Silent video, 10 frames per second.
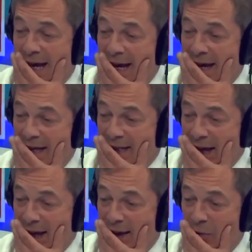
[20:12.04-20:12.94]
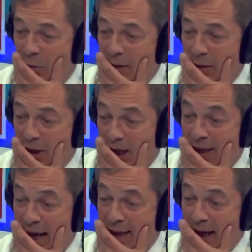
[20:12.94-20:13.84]
easy. We will
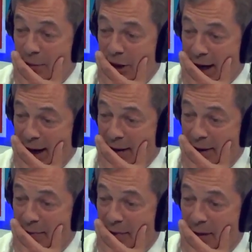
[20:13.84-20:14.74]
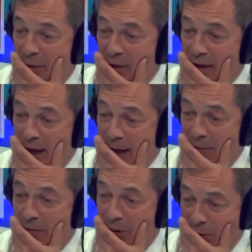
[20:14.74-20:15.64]
just end up checking them when they come
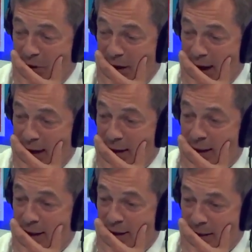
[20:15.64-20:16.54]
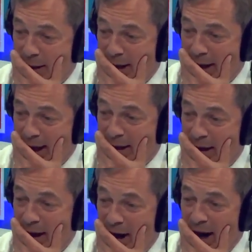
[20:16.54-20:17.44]
from Northern Ireland to the mainland.
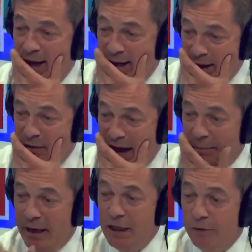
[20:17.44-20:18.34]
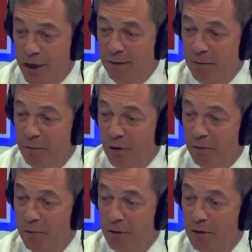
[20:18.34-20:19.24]
I know that means freedom of
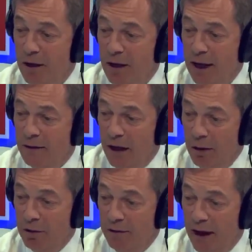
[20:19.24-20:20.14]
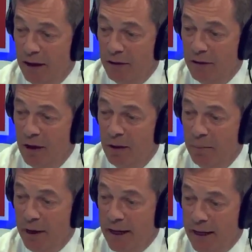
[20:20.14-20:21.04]
movement in the whole of Ireland,
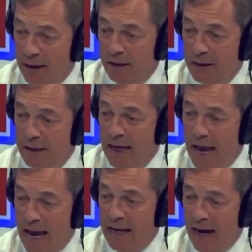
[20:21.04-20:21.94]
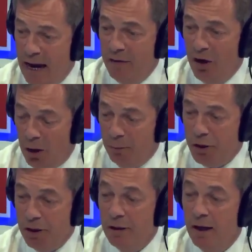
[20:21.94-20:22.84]
but I can't see any other
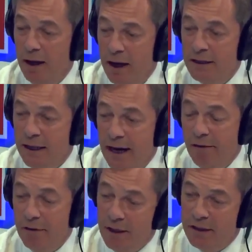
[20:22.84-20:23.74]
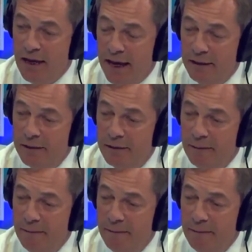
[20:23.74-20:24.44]
option as it currently stands.